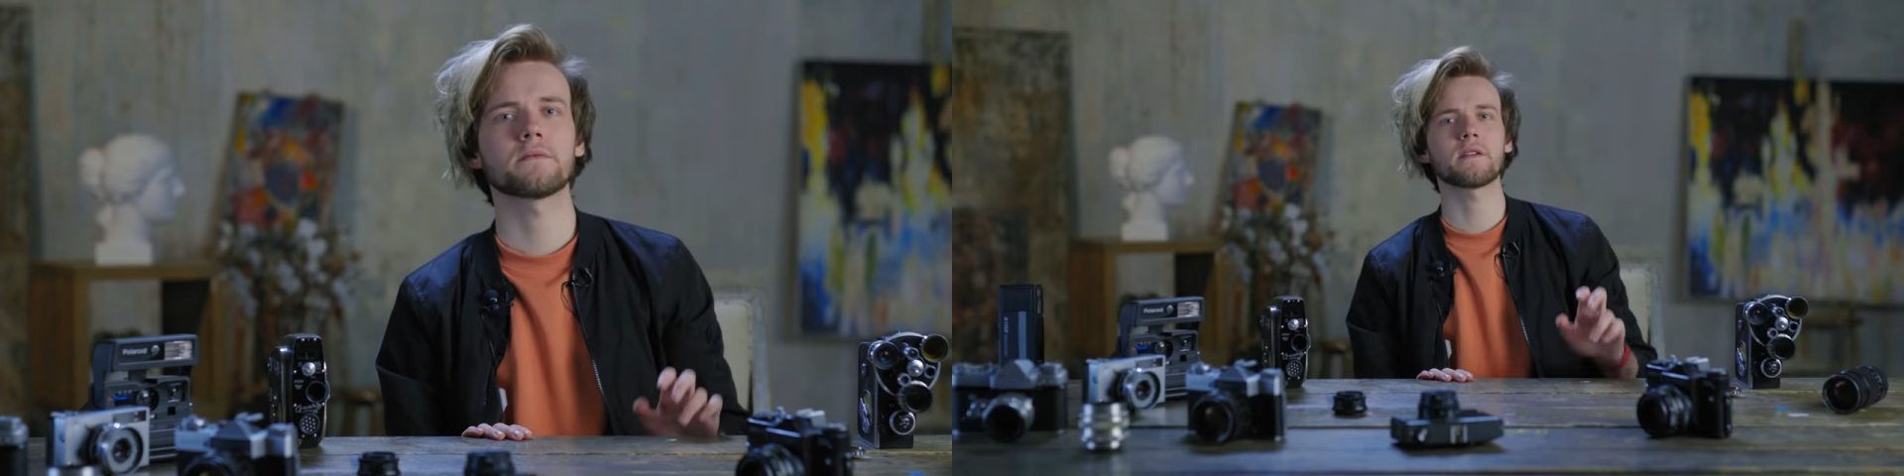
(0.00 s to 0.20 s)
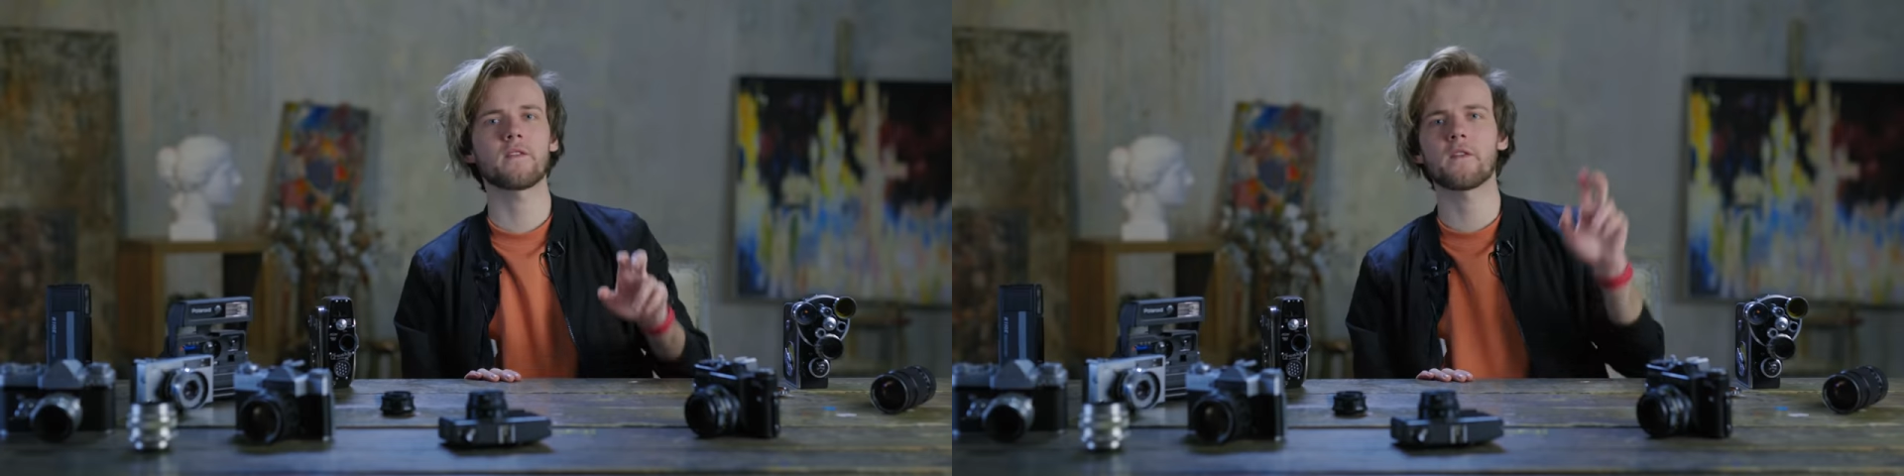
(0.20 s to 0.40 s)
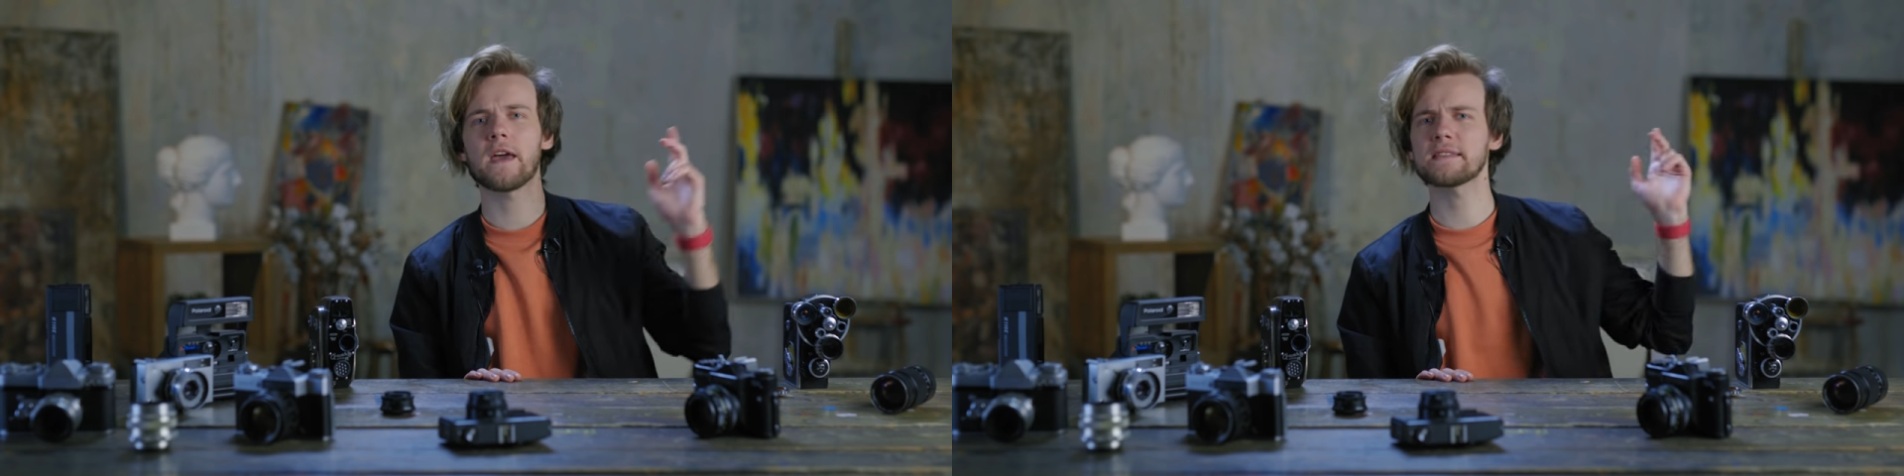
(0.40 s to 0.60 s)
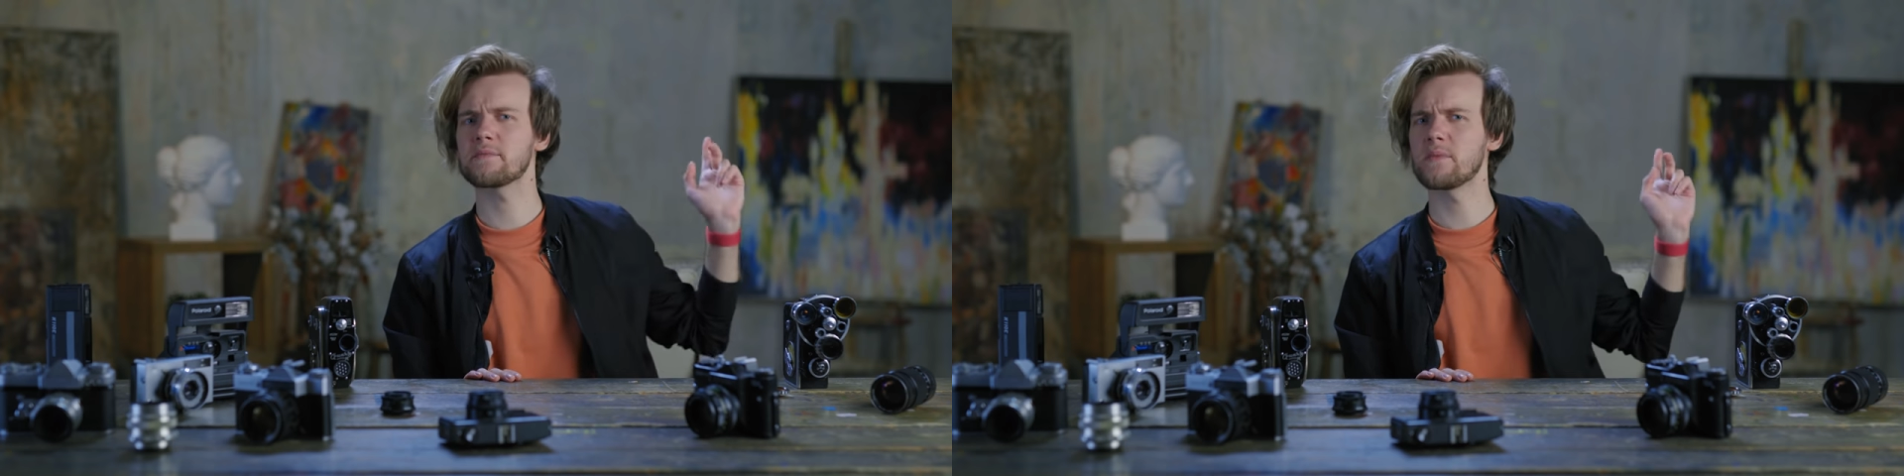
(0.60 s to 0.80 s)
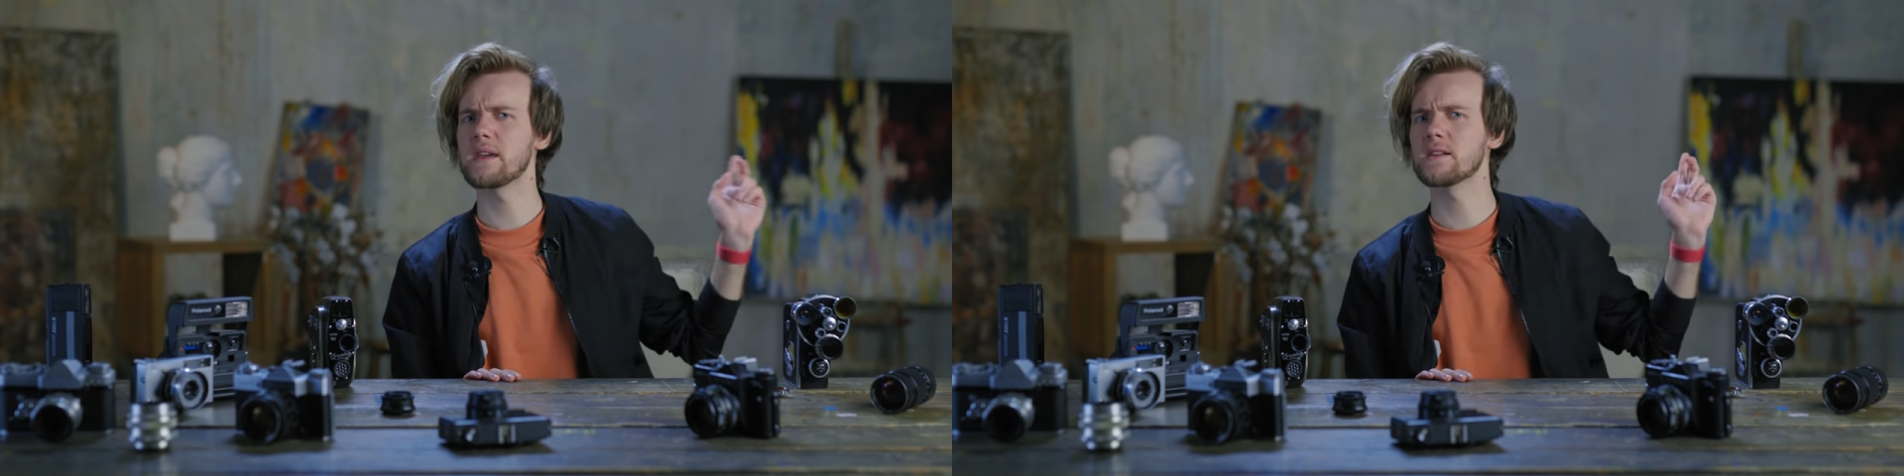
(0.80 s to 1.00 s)
Does that
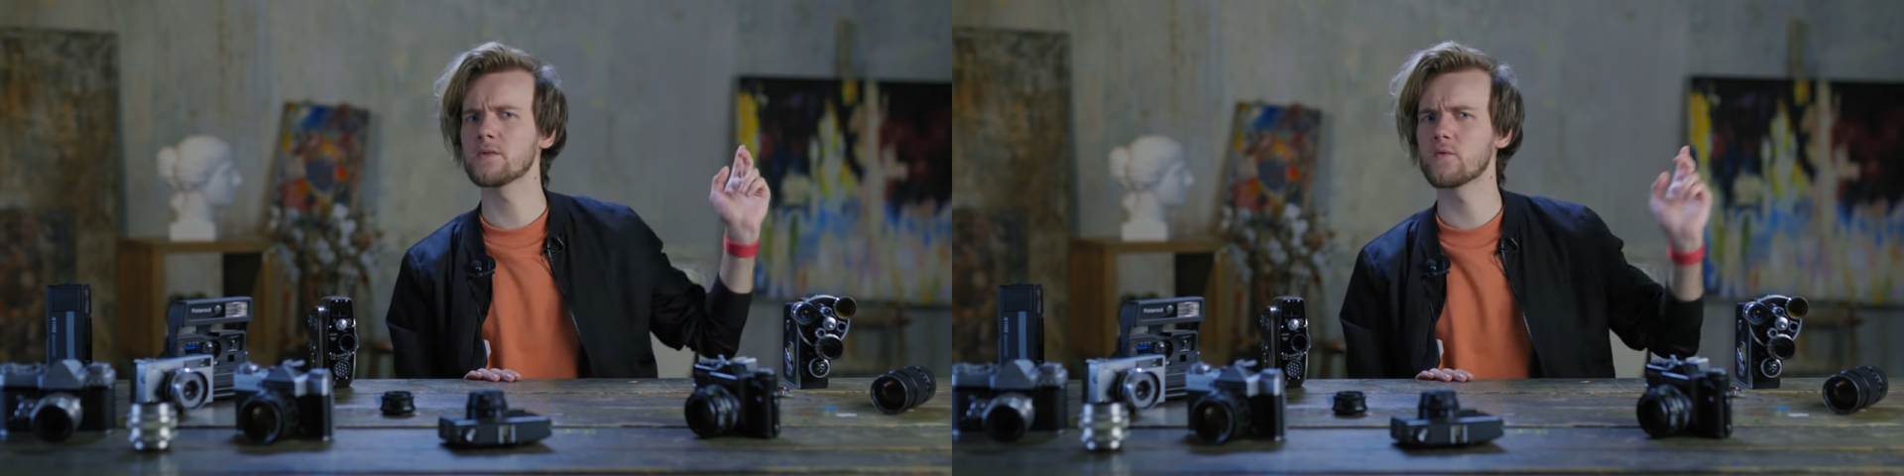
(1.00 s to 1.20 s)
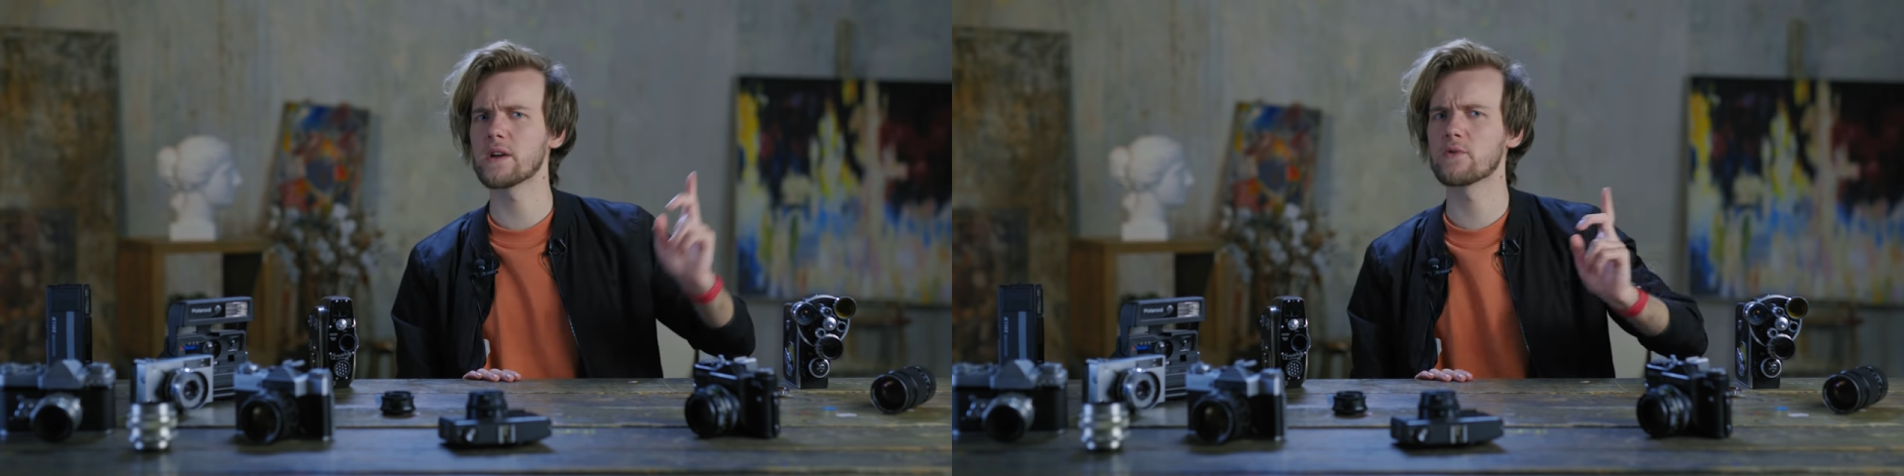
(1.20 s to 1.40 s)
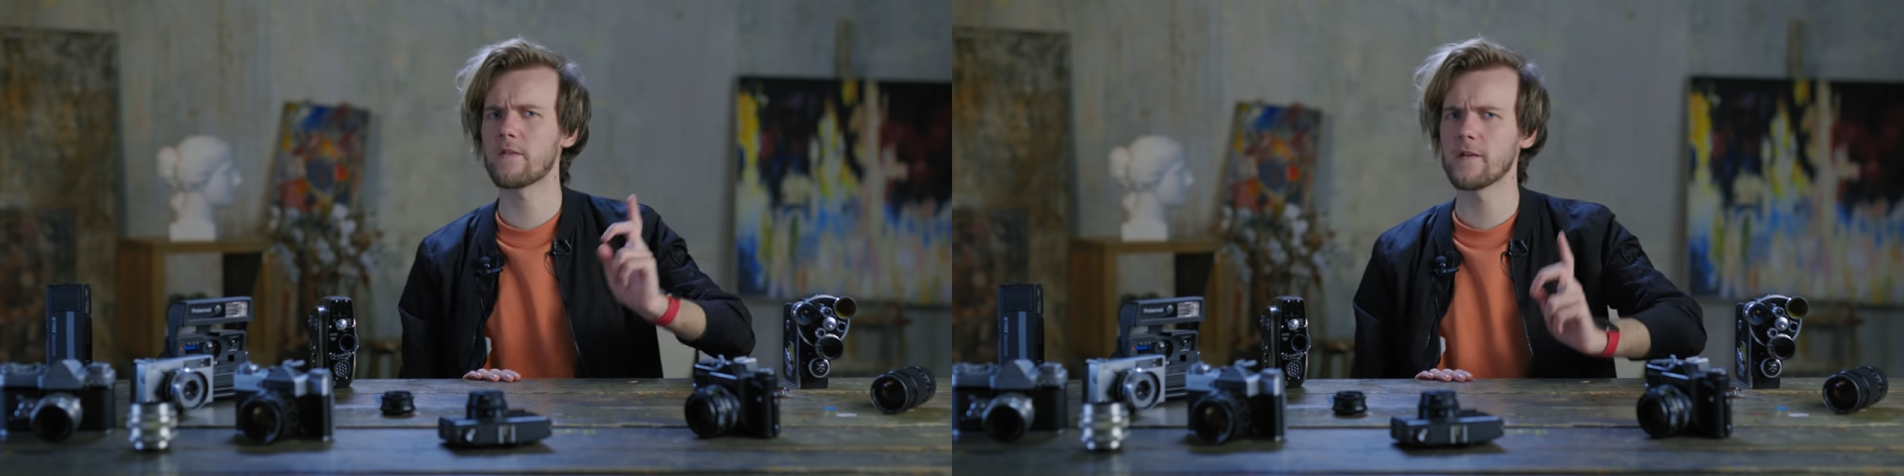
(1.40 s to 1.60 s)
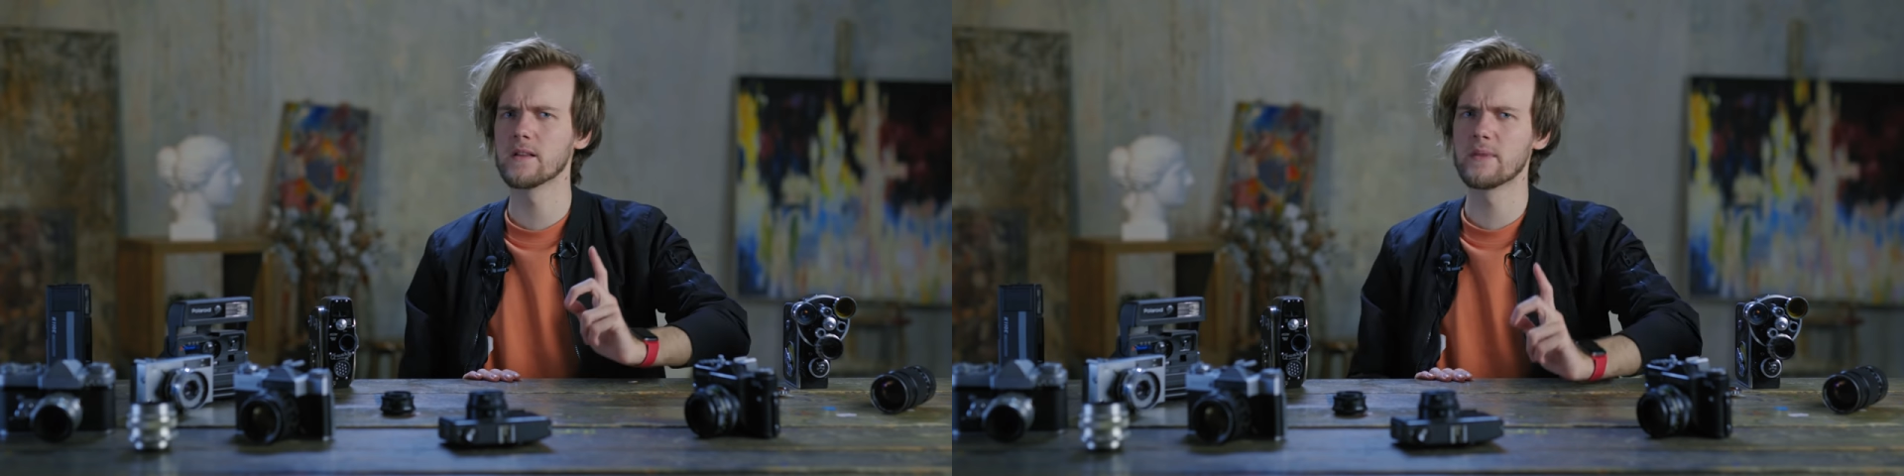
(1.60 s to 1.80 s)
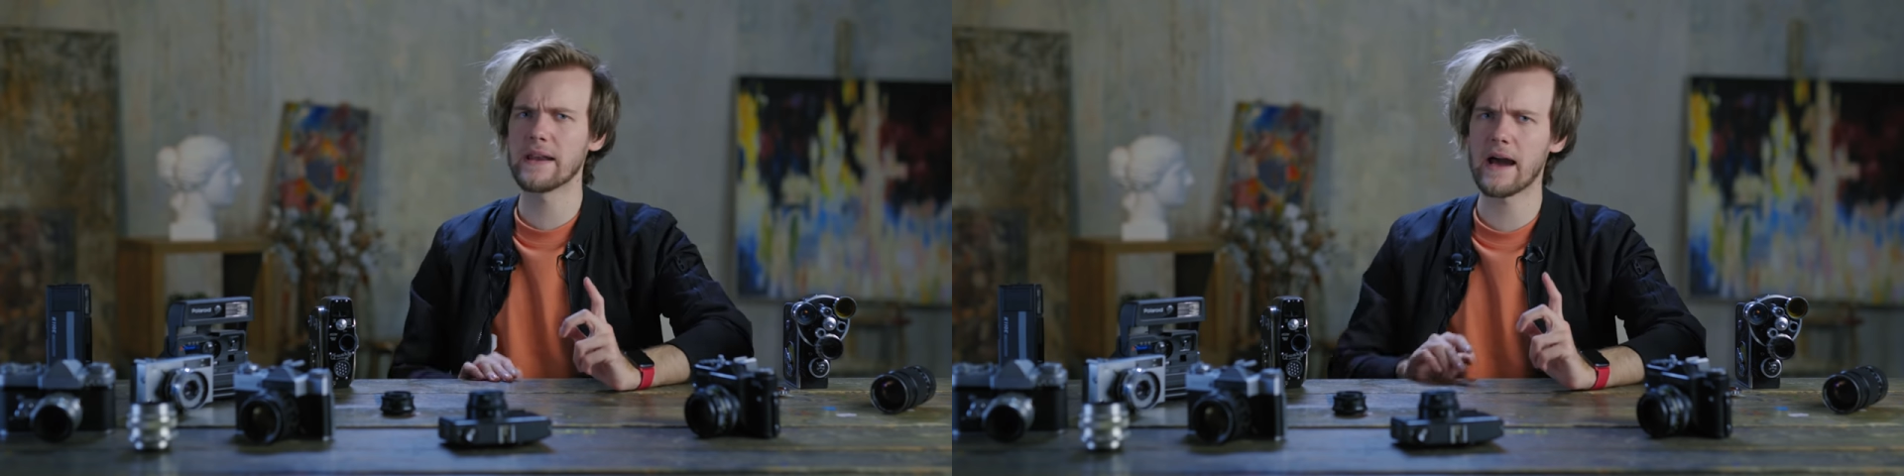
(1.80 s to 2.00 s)
mean we could
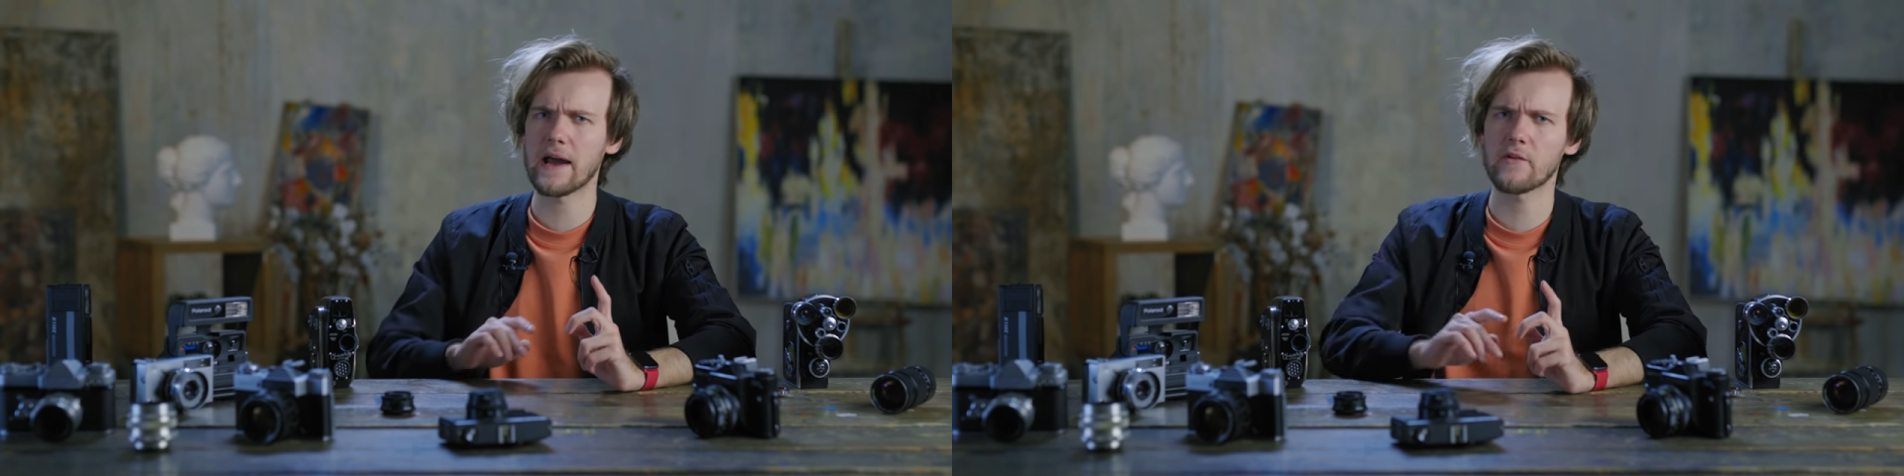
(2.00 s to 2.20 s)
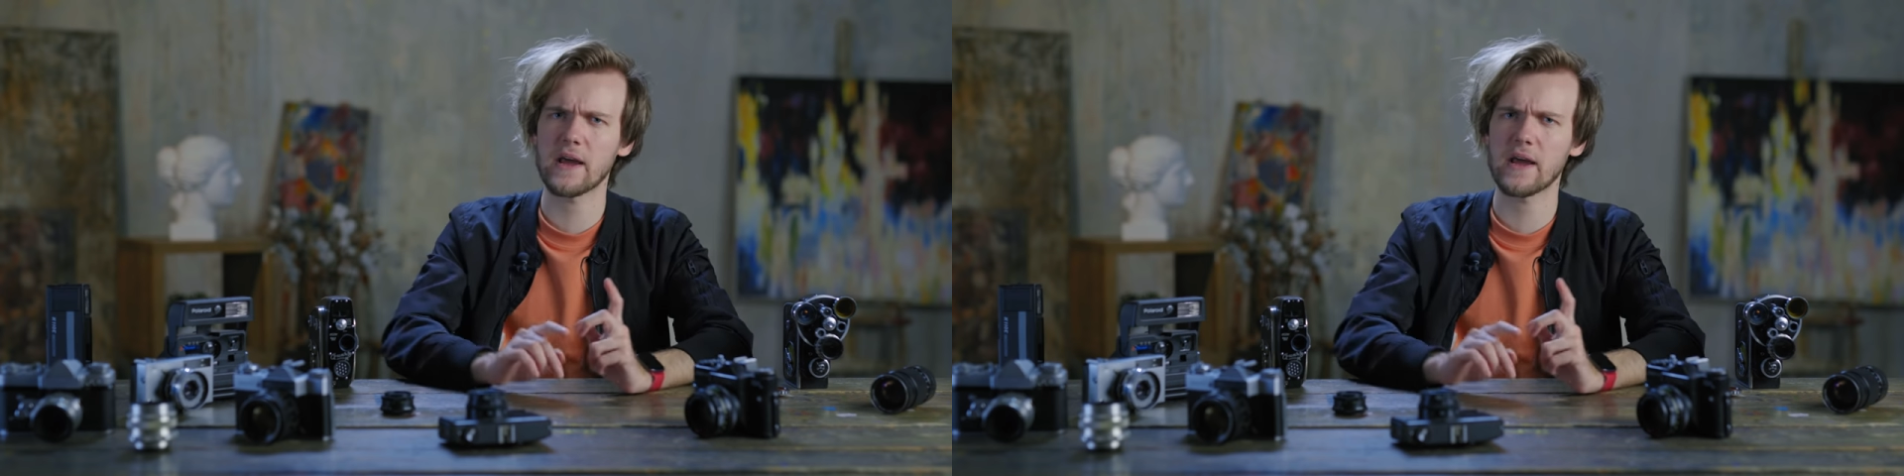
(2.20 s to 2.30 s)
film in high